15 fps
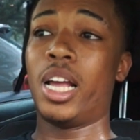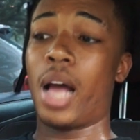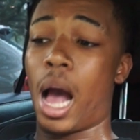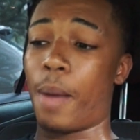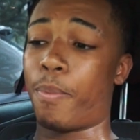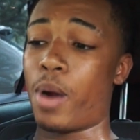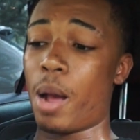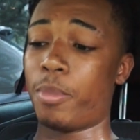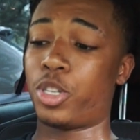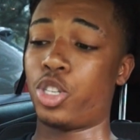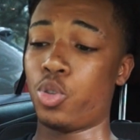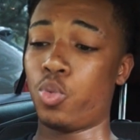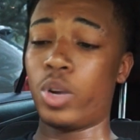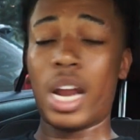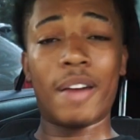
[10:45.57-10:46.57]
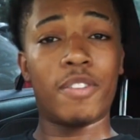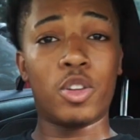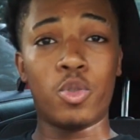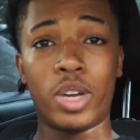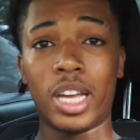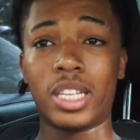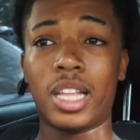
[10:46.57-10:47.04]
I promise you, whenever
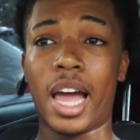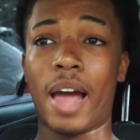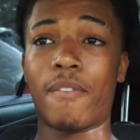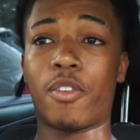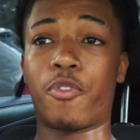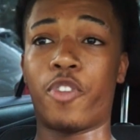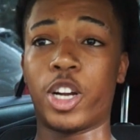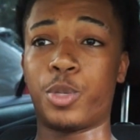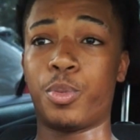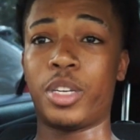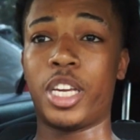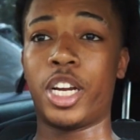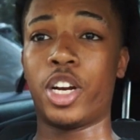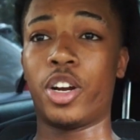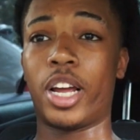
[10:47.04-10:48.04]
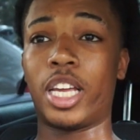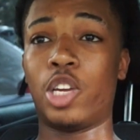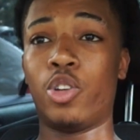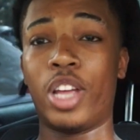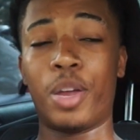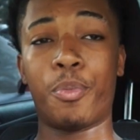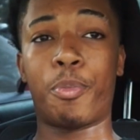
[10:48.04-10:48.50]
you get out of freshman year and
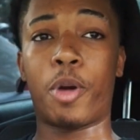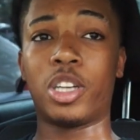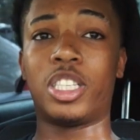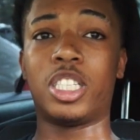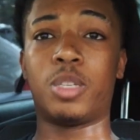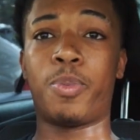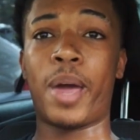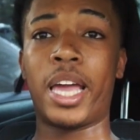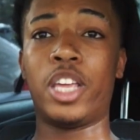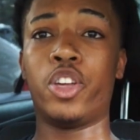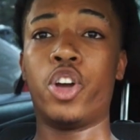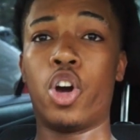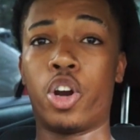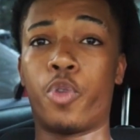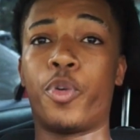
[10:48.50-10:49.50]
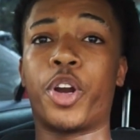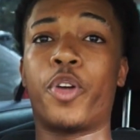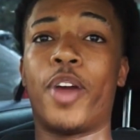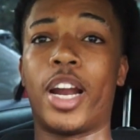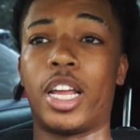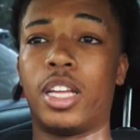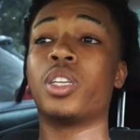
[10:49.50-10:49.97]
you didn't participate, you're gonna
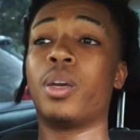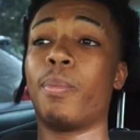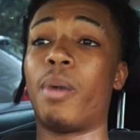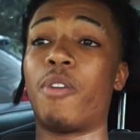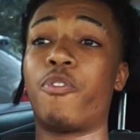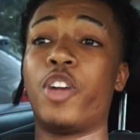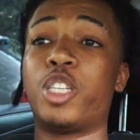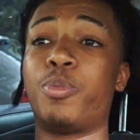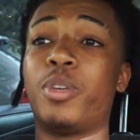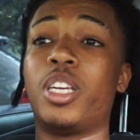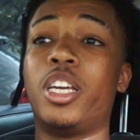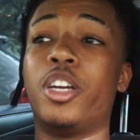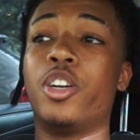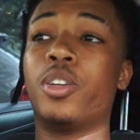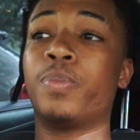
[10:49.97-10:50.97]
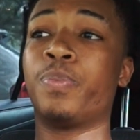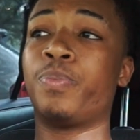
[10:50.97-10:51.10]
regret it. My freshman year,